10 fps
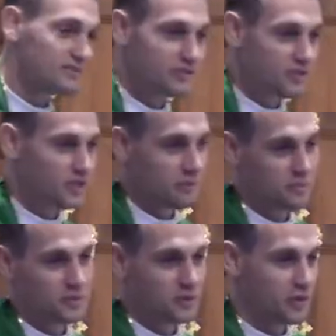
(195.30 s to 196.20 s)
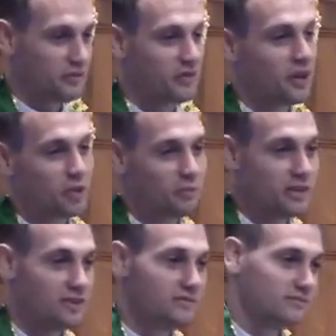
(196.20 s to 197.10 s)
some sort of
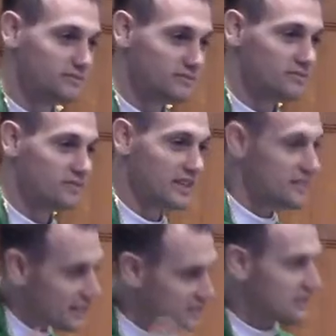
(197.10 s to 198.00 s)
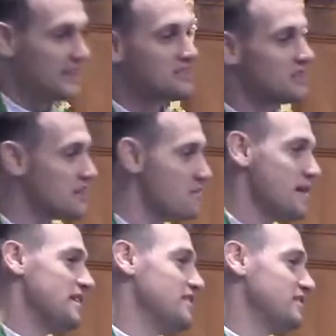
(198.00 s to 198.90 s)
karma. Uh, that's, that's the
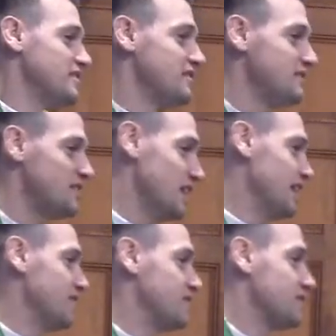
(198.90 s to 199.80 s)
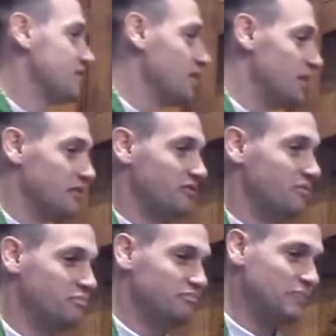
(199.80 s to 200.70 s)
main tenets of,
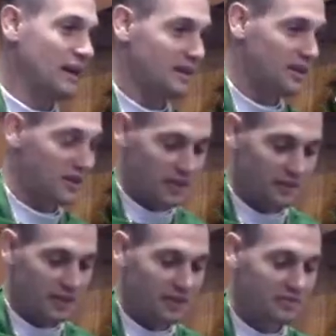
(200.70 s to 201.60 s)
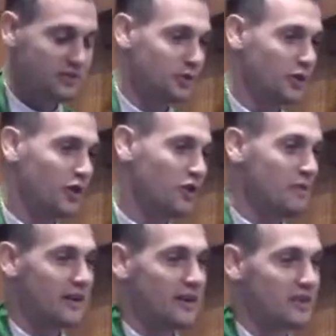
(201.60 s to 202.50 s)
uh, of, of
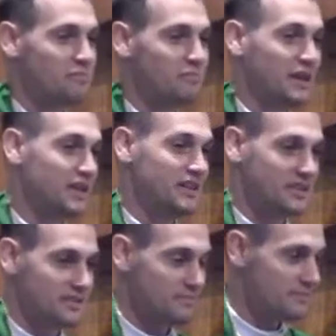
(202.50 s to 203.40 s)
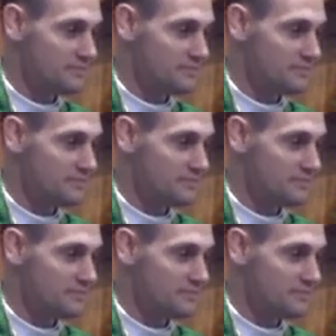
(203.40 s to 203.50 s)
pseudo-American paganism.